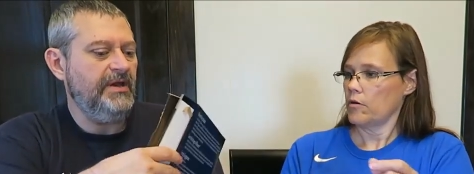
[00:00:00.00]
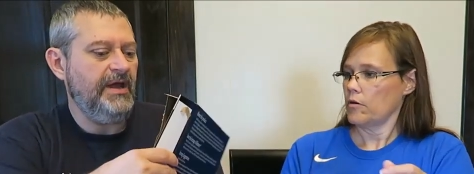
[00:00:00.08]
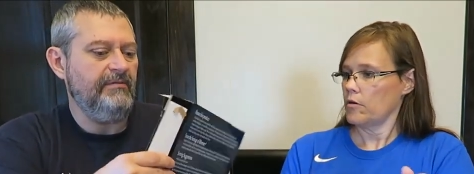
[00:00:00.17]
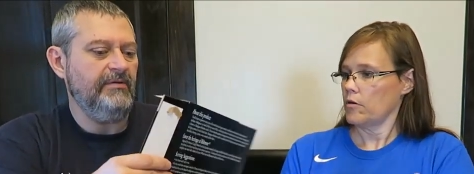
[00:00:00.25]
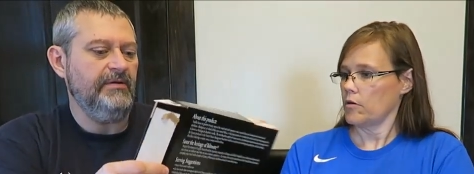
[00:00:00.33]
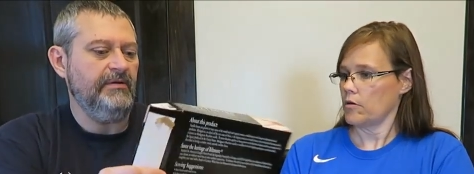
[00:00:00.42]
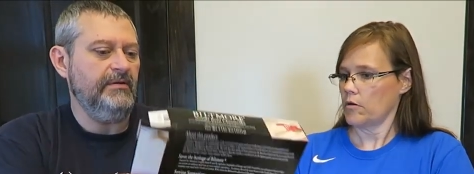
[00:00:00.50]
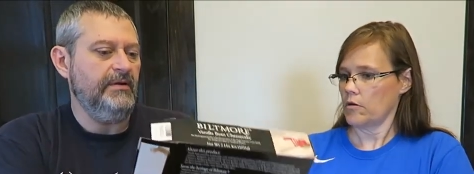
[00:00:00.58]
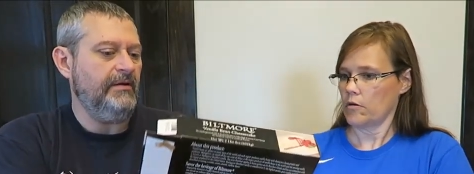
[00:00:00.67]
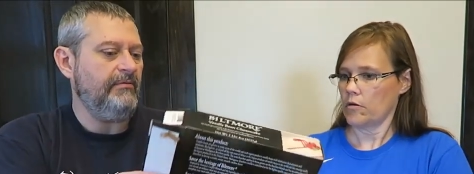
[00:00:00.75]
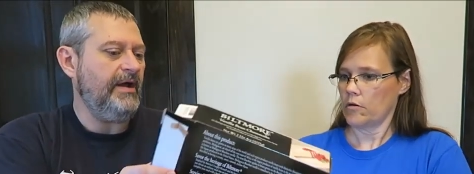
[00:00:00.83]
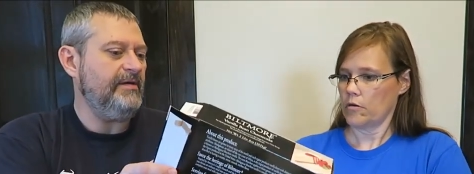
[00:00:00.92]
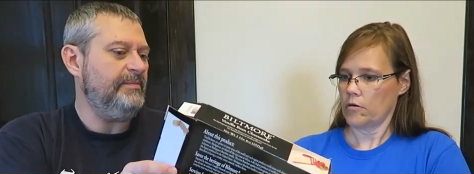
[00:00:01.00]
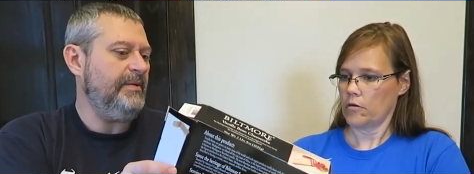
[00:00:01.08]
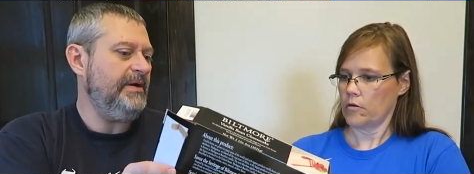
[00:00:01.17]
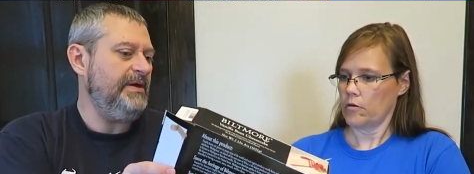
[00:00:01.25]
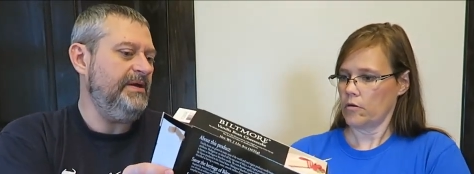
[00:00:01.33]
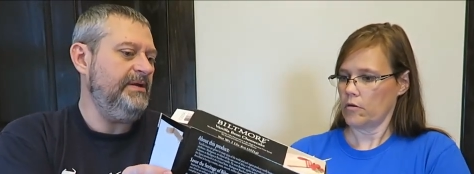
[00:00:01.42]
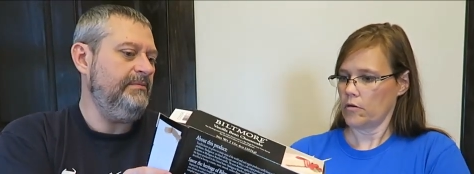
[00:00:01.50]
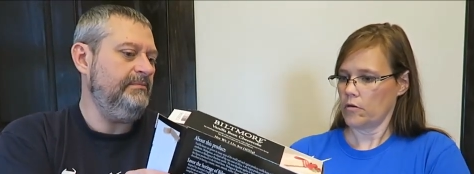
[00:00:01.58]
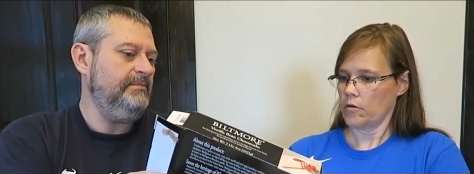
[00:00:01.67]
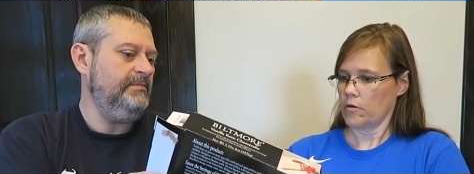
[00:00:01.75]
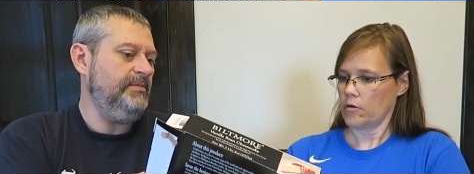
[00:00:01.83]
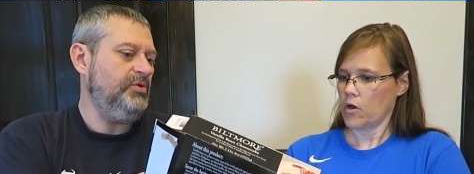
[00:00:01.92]
Speaker 1: you can have a little uh, raspberry.
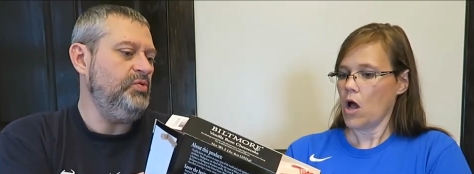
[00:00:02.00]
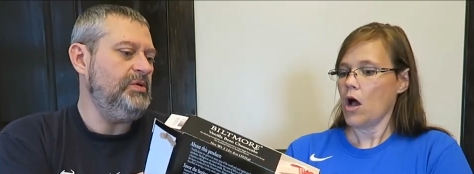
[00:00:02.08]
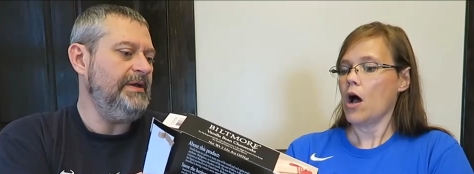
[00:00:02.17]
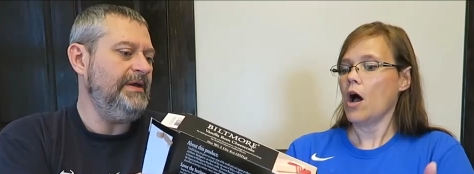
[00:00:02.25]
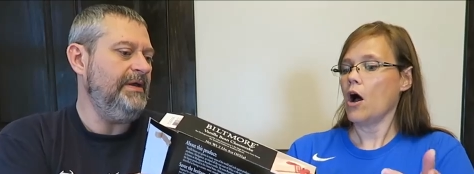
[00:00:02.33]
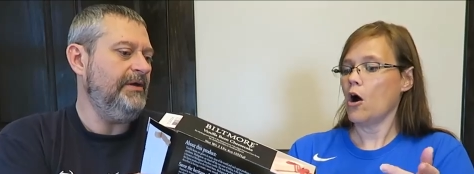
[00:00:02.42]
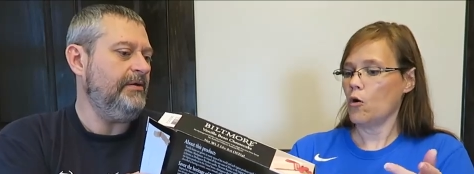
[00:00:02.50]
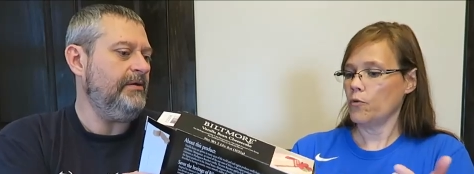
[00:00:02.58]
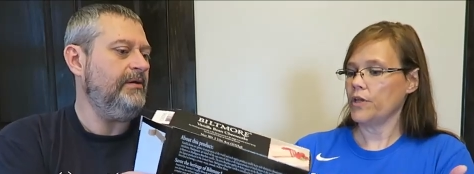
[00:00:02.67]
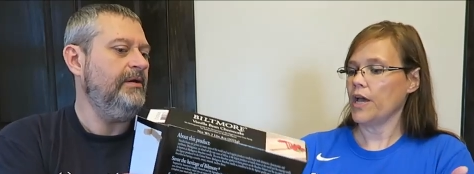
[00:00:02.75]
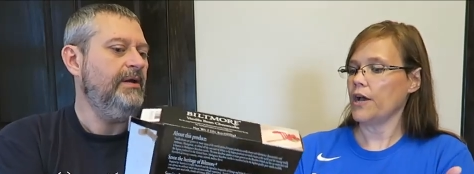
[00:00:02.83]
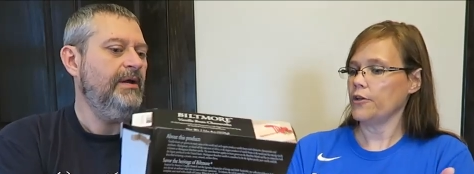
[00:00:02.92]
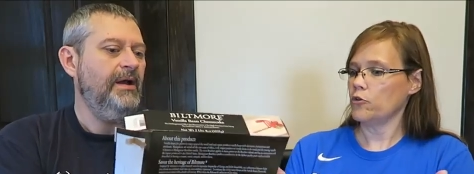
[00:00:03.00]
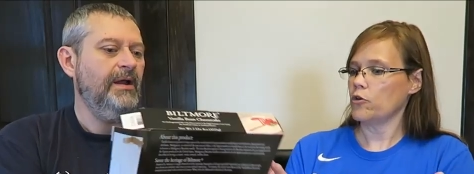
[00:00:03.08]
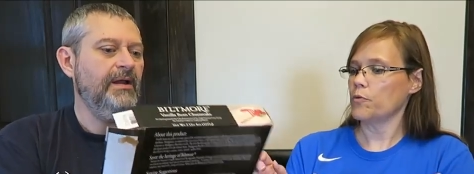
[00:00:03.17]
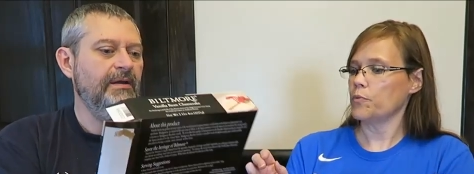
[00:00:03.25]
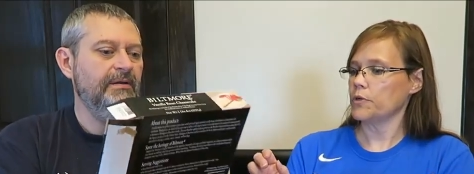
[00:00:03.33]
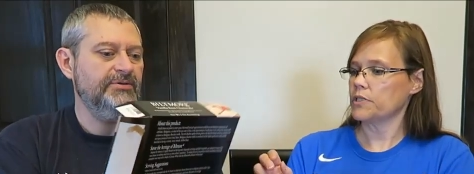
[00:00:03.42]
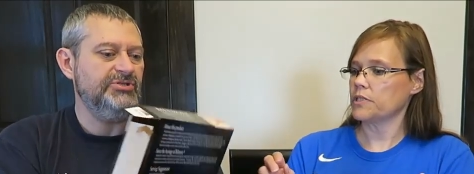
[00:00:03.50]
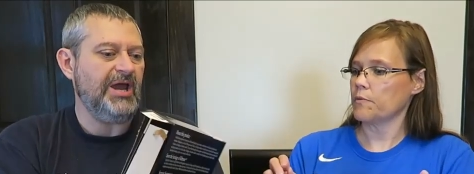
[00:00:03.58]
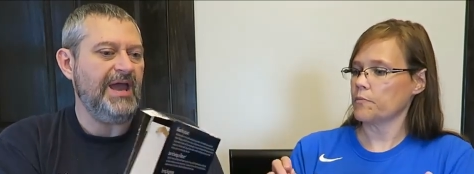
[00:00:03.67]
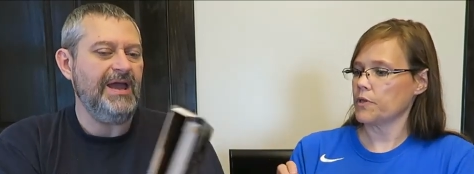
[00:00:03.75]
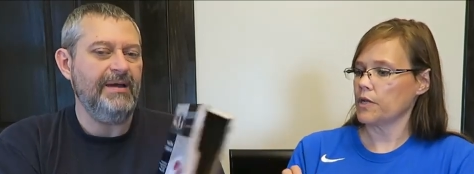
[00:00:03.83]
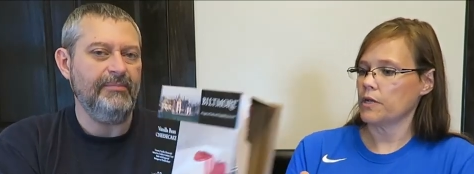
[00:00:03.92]
Coulis oh,
Speaker 2: or yeah, you can a little
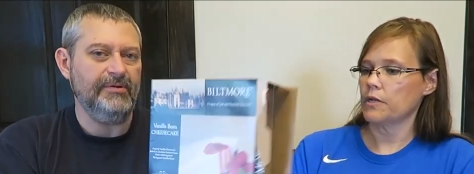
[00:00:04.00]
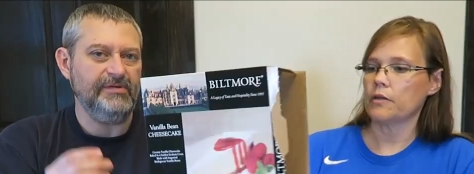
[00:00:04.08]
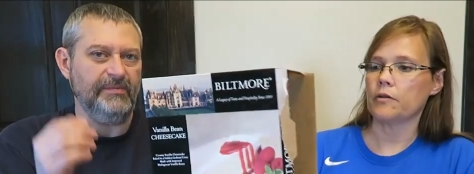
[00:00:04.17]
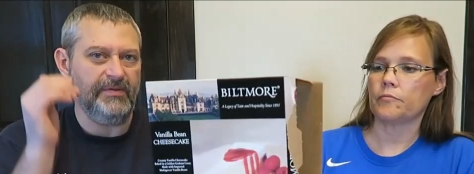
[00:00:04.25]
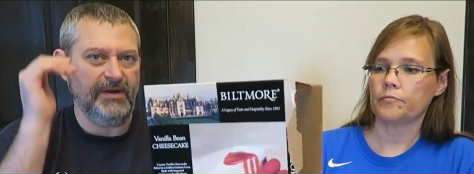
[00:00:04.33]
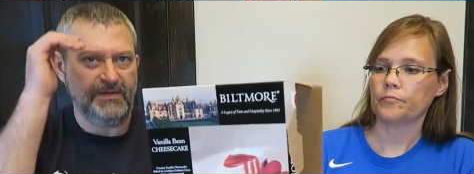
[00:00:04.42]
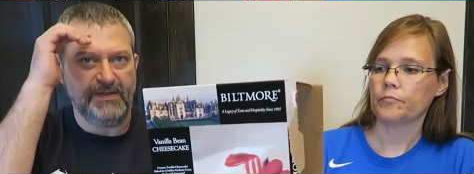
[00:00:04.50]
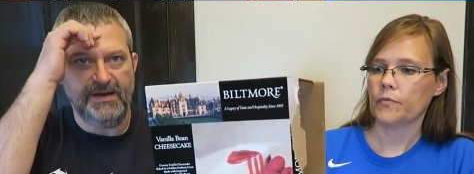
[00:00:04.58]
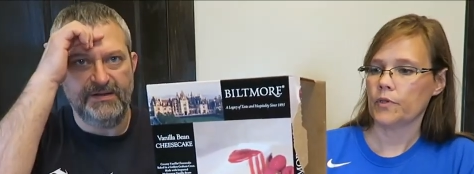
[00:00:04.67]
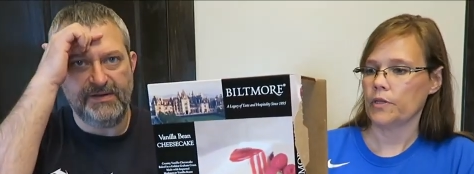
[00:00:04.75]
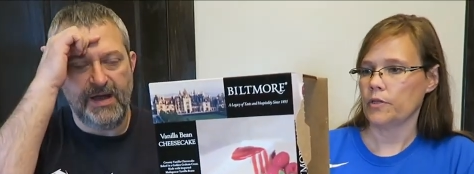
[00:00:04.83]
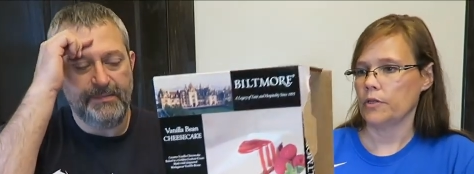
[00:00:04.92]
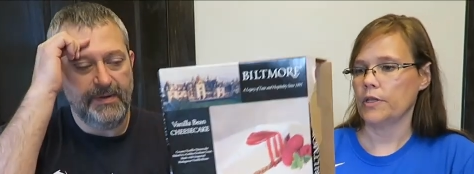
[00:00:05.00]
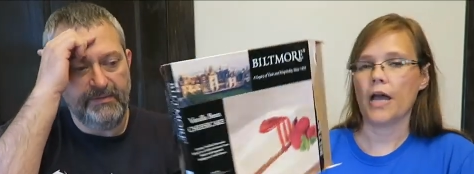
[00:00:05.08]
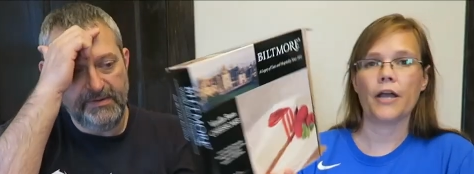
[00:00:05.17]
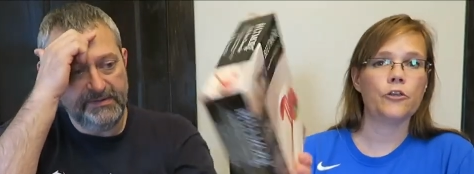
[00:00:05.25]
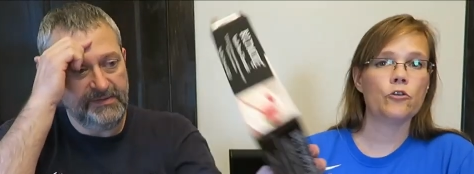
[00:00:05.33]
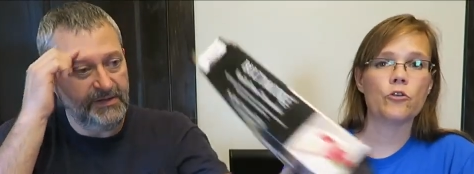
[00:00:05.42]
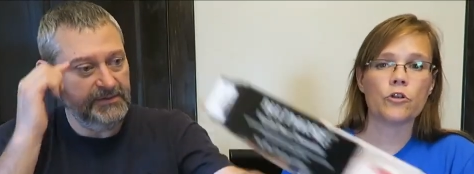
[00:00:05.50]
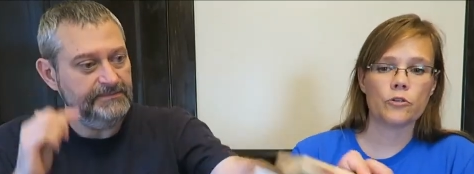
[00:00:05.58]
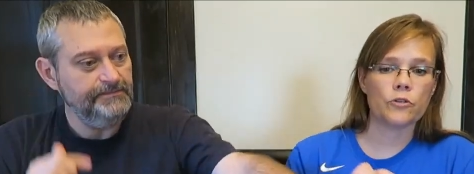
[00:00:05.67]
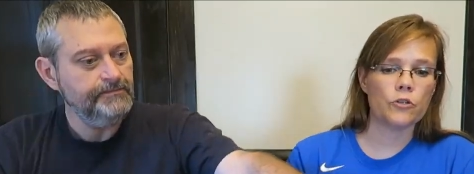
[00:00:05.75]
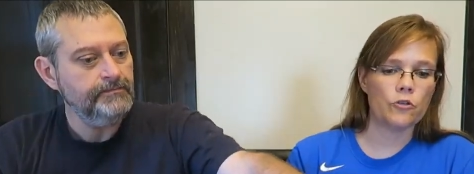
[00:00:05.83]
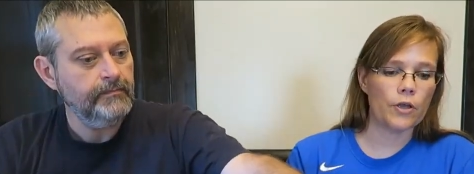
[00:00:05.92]
jam or something
Speaker 1: like that on top of yeah, it. Yeah, you so
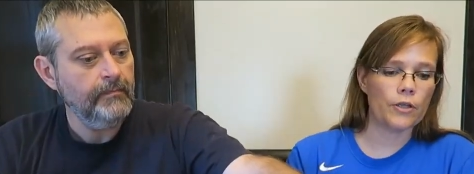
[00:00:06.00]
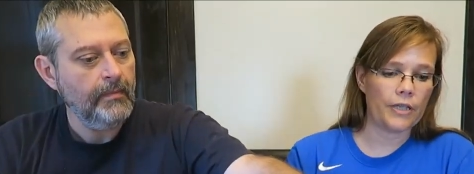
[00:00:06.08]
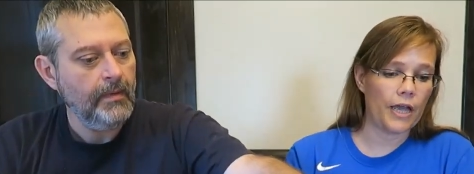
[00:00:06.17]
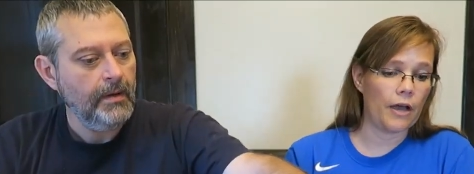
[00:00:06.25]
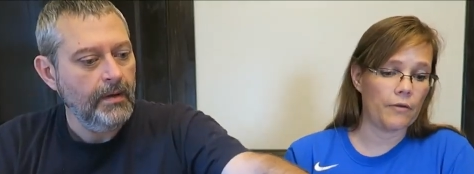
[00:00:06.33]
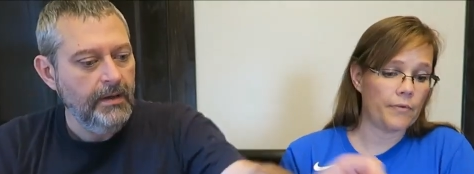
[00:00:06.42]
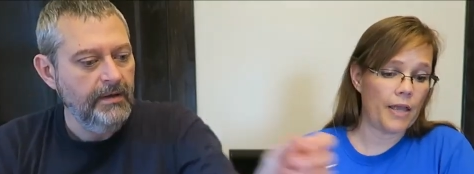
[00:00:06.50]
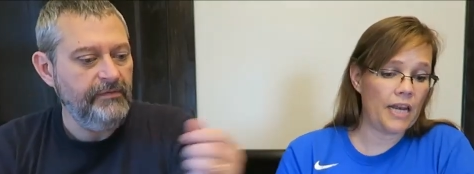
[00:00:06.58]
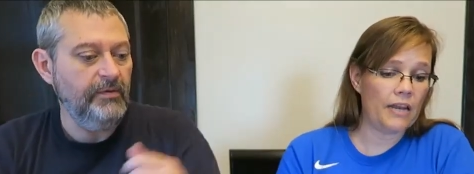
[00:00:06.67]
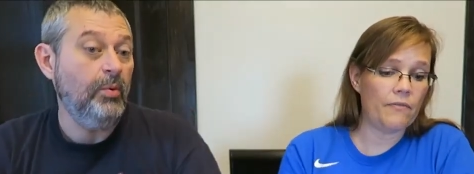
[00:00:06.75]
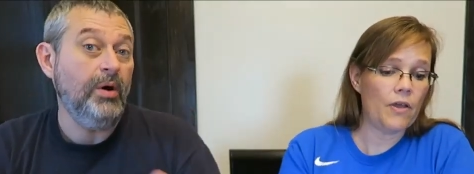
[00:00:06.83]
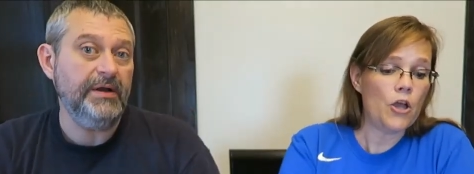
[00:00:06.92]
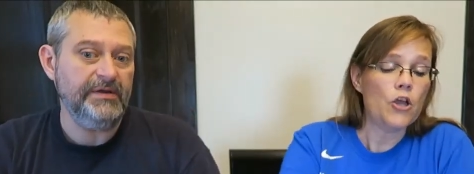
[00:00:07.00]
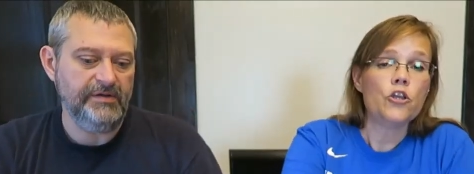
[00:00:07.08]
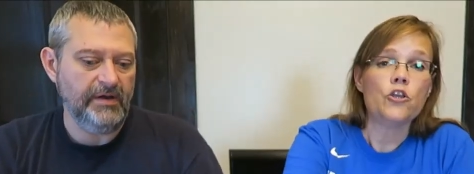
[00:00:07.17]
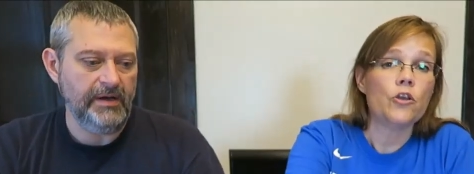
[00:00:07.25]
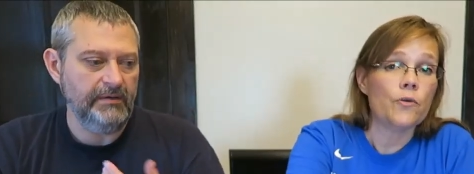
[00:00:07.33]
Speaker 2: could, you, yeah. If and
Speaker 1: you it, wanted to,